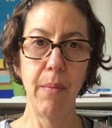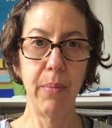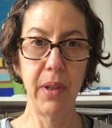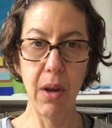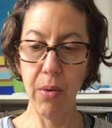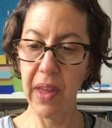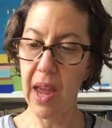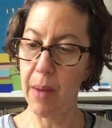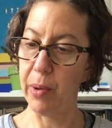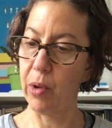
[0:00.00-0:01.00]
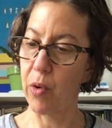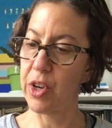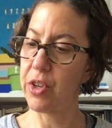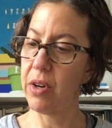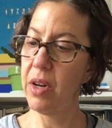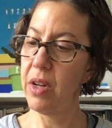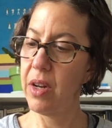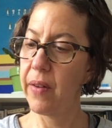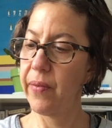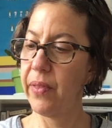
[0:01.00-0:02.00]
Below the apple orchard,
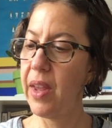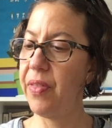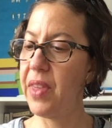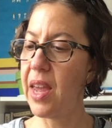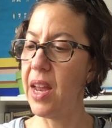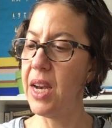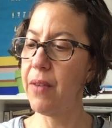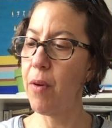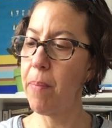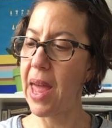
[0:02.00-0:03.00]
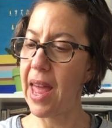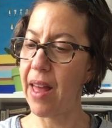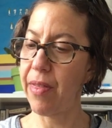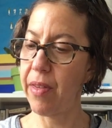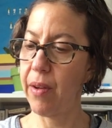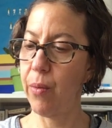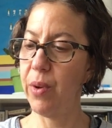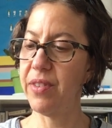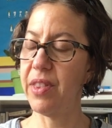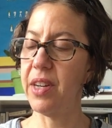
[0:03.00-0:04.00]
at the end of a path,
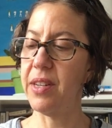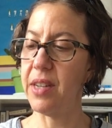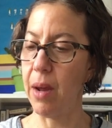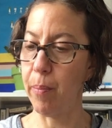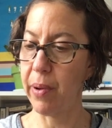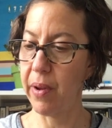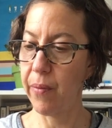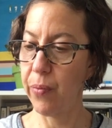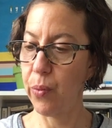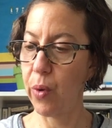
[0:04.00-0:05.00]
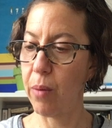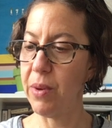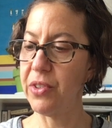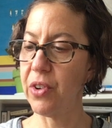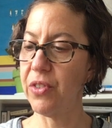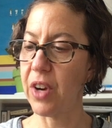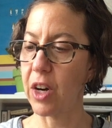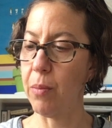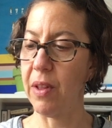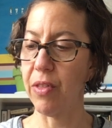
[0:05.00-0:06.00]
was the dump, where Mr.
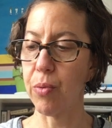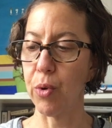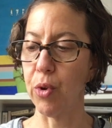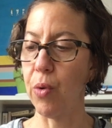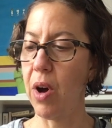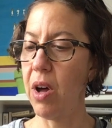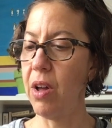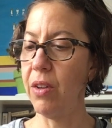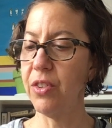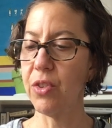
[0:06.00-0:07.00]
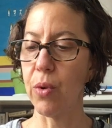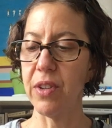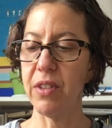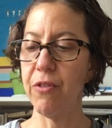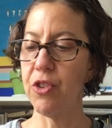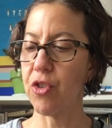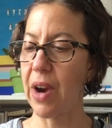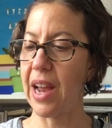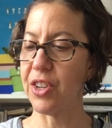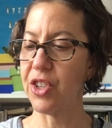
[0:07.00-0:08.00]
Zuckerman threw all sorts of
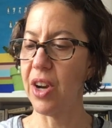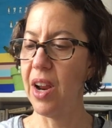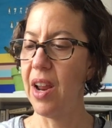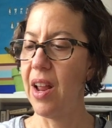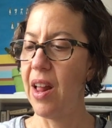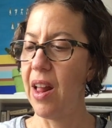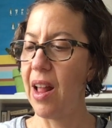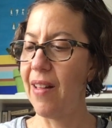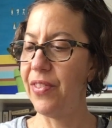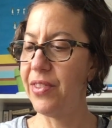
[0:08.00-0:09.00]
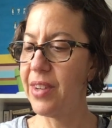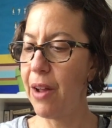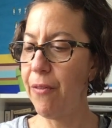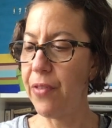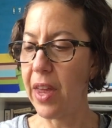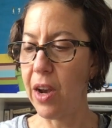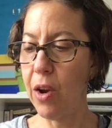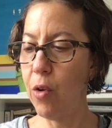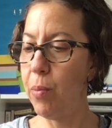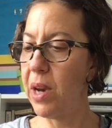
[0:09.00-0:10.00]
trash and stuff that
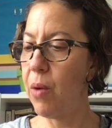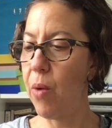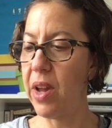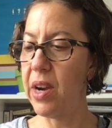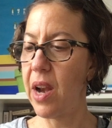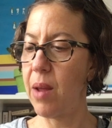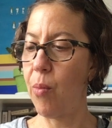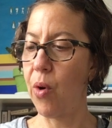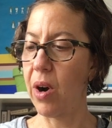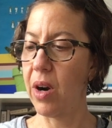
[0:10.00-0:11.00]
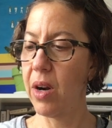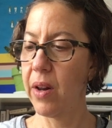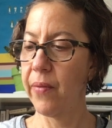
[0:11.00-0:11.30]
nobody wanted anymore.